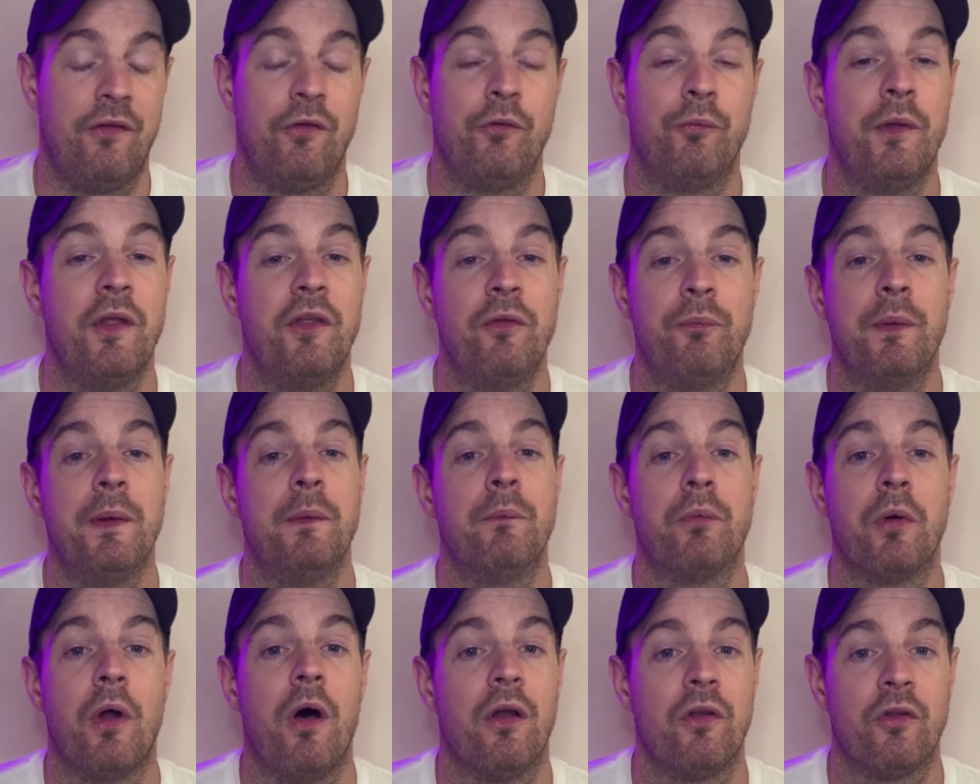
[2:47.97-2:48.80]
he's
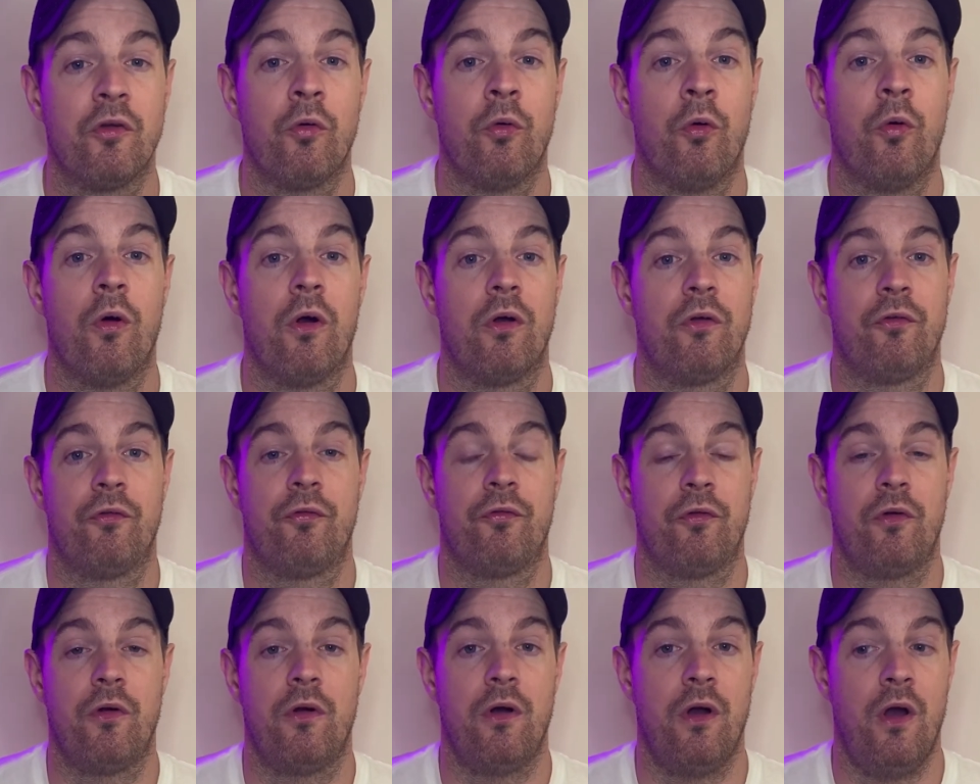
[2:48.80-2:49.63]
been brought to court
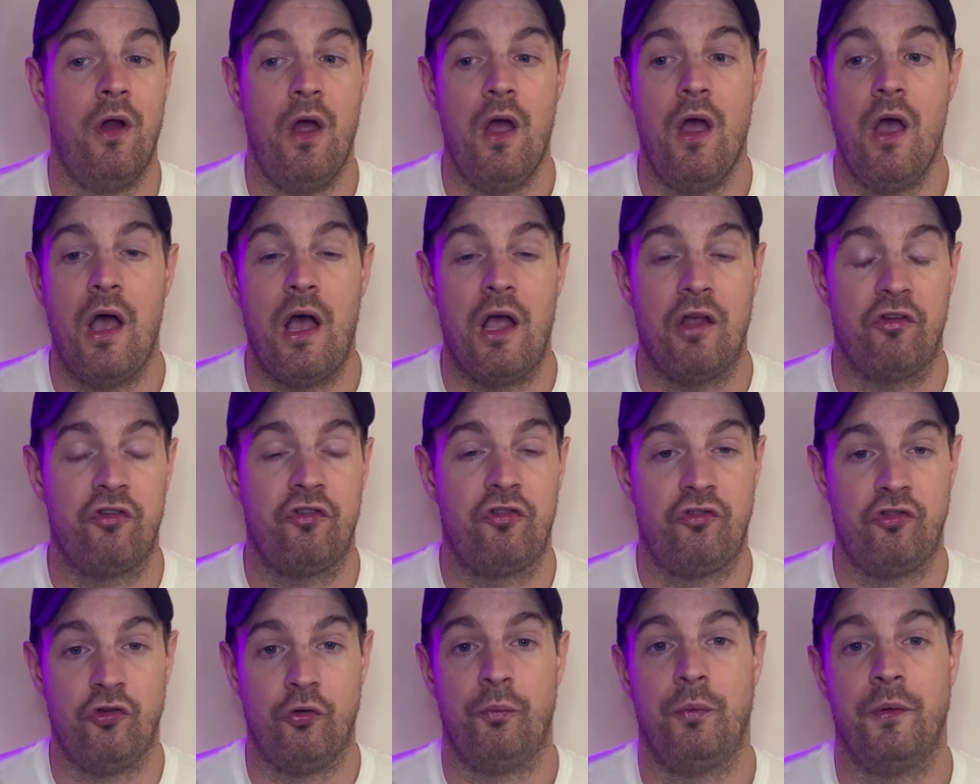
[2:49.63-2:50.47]
for a
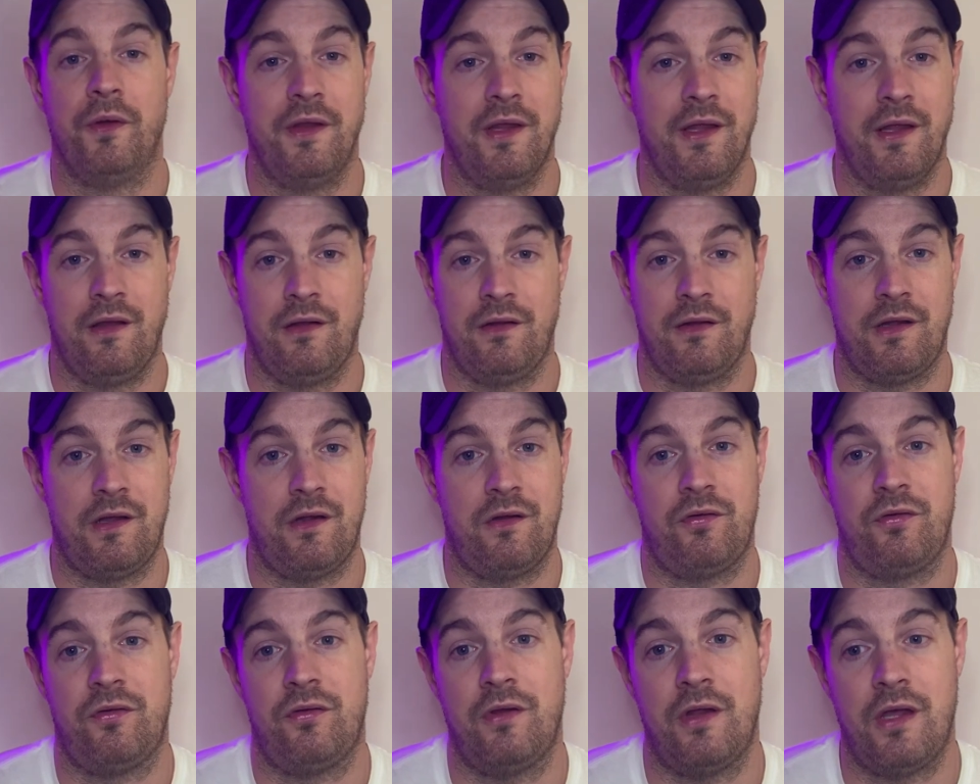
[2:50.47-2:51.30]
stupid thing
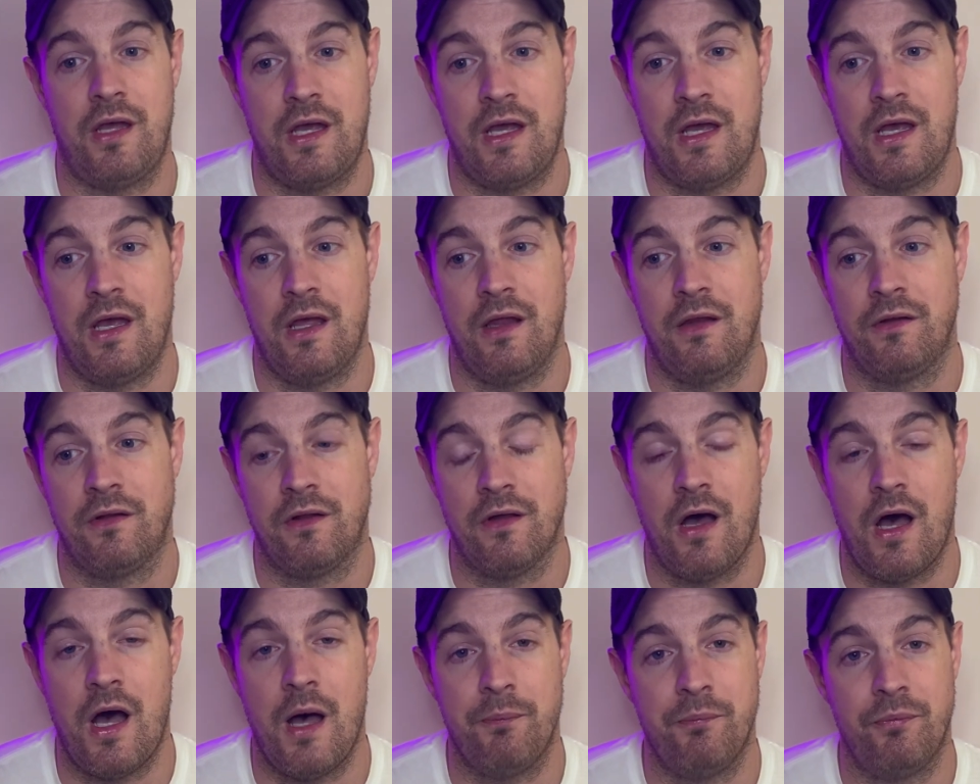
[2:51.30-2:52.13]
that the
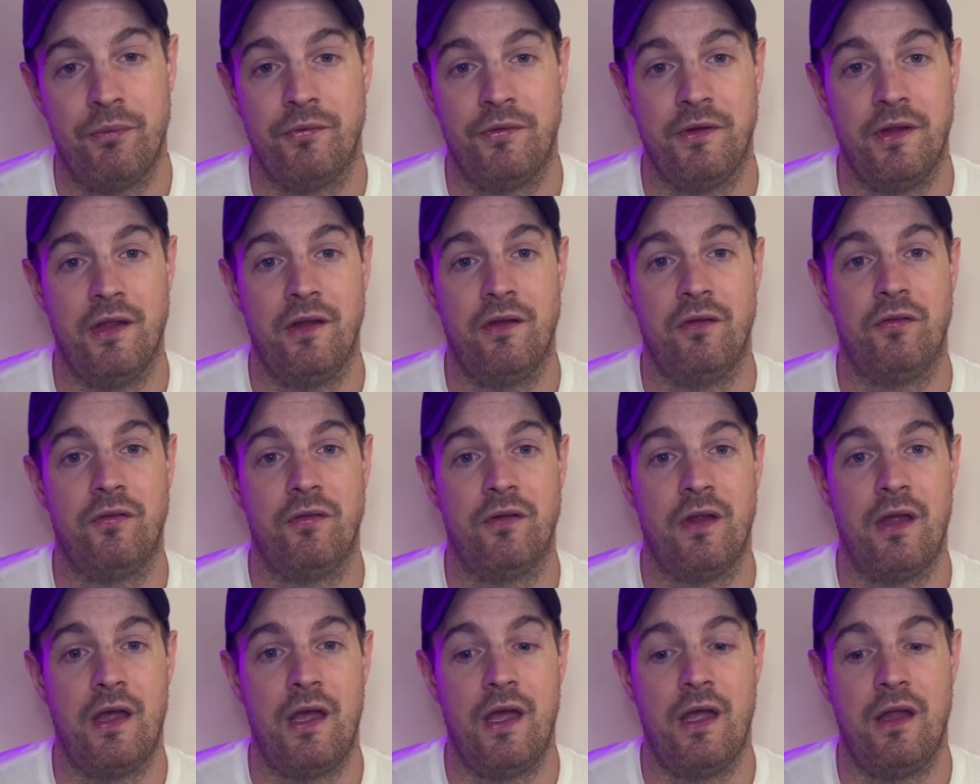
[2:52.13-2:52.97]
cop did,
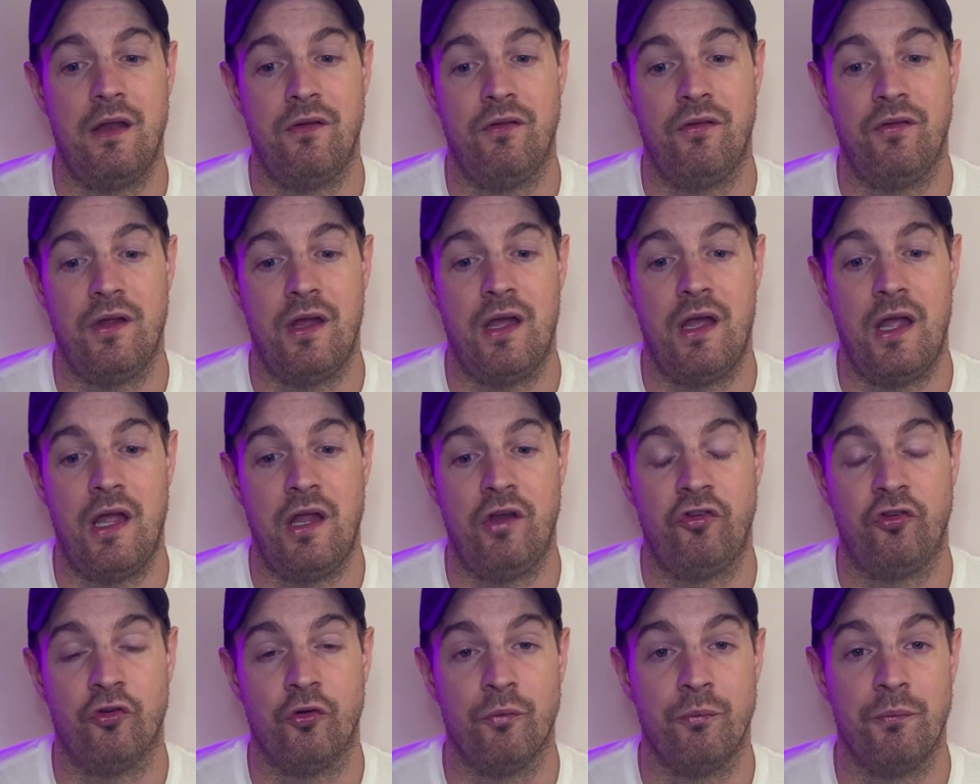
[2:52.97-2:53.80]
and
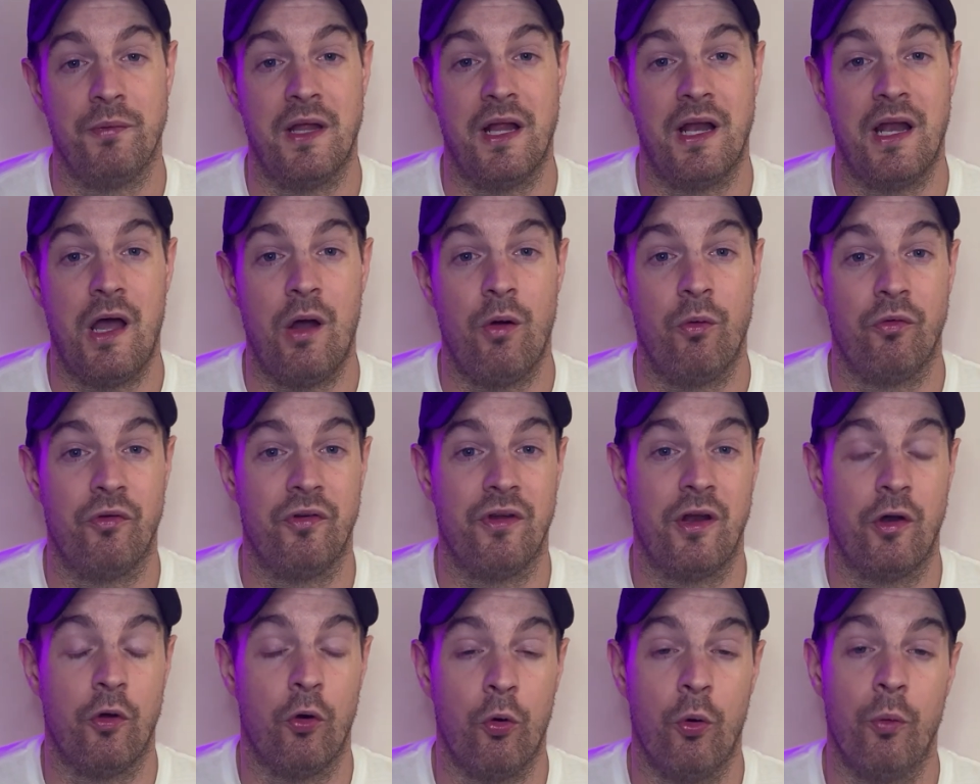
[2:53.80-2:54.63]
it shouldn't be
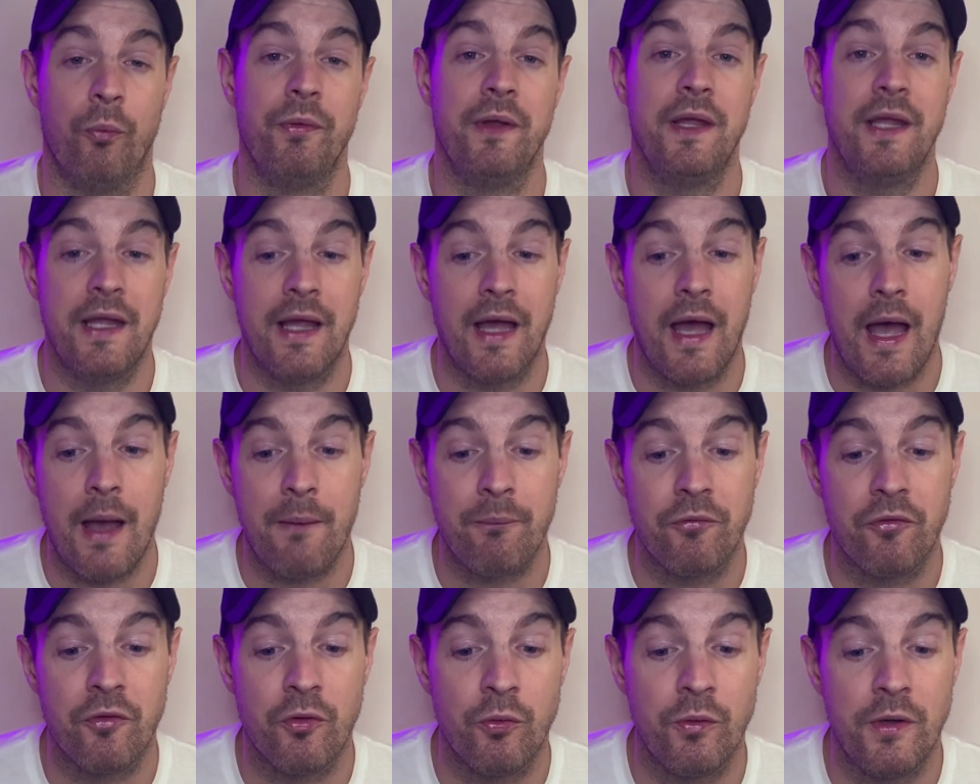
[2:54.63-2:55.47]
allowed. And I hope he
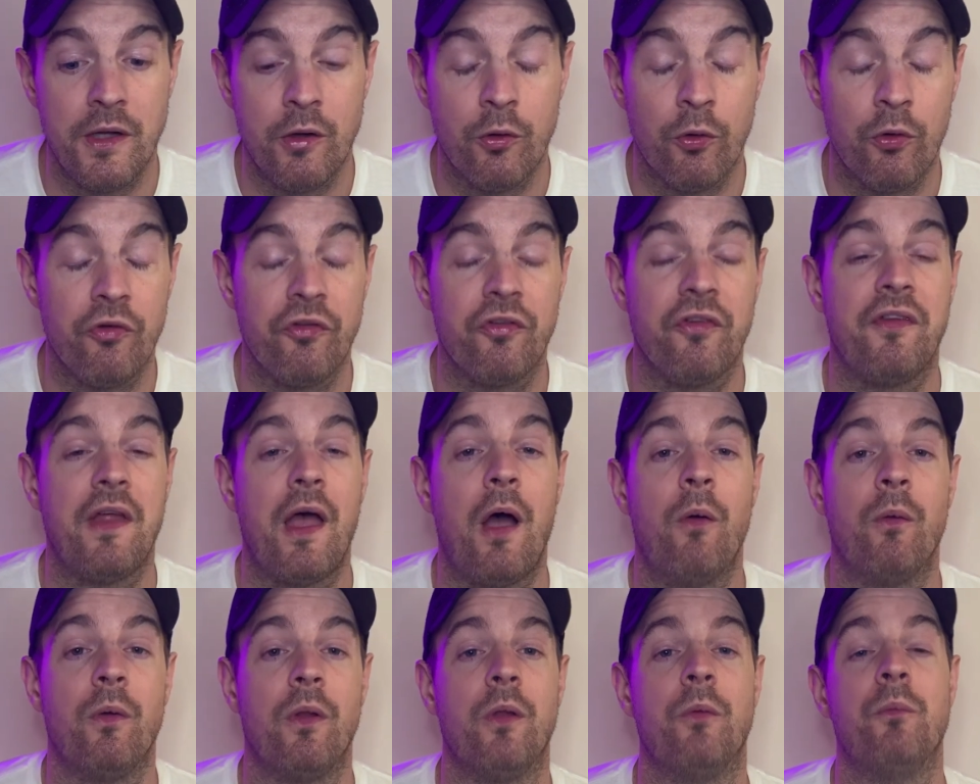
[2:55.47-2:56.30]
absolutely goes to
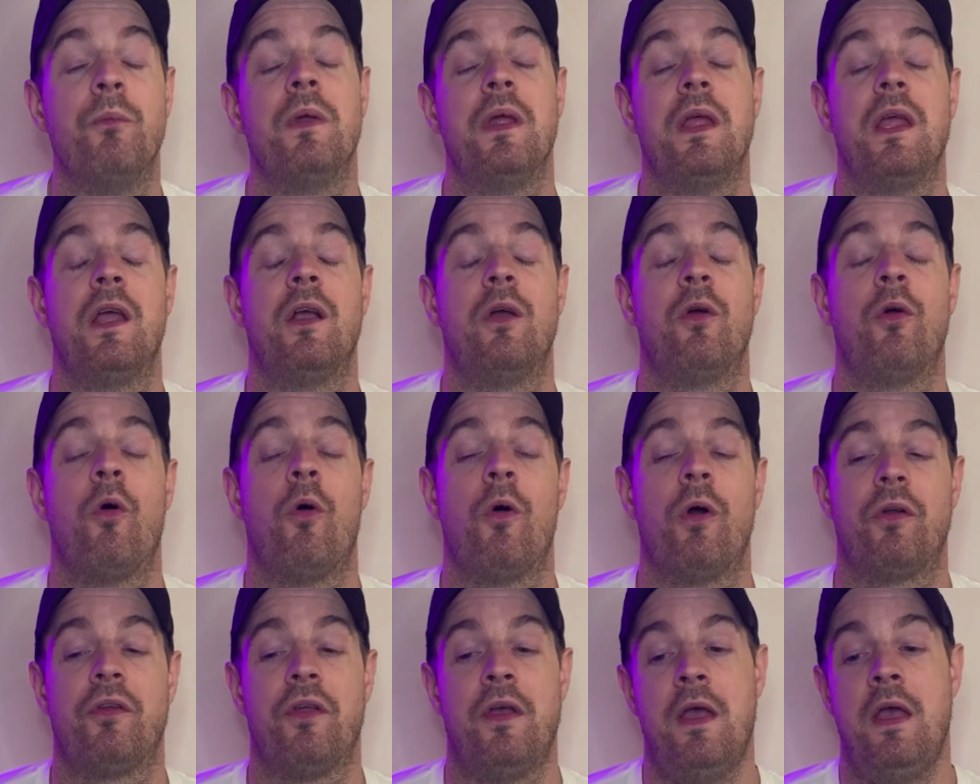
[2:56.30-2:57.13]
town in
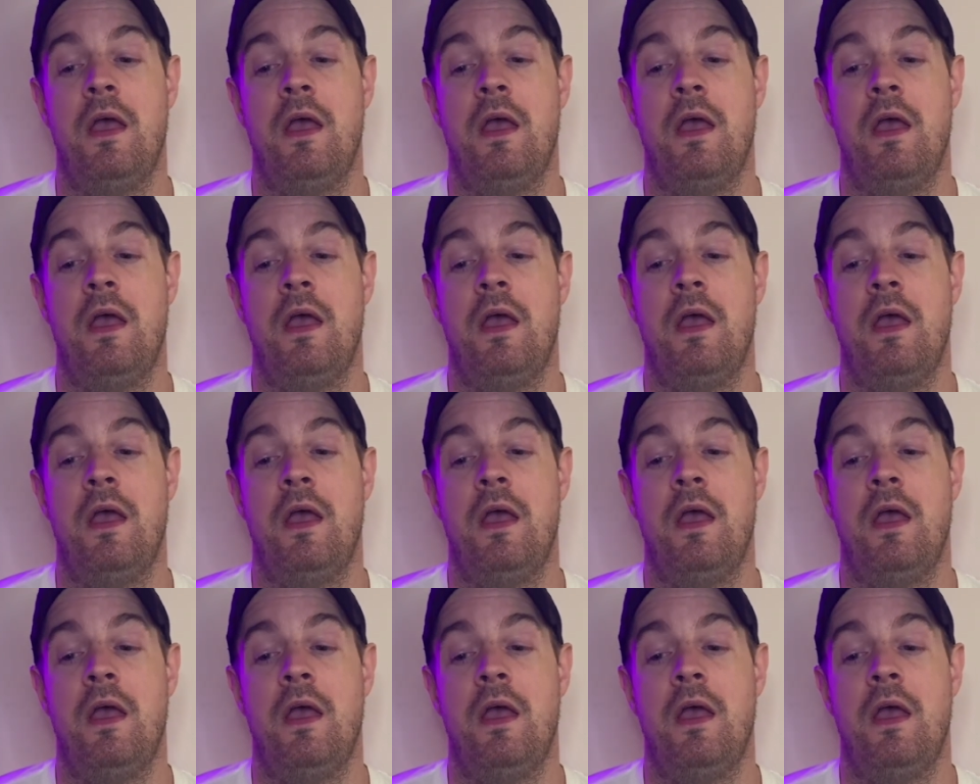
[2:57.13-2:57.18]
court.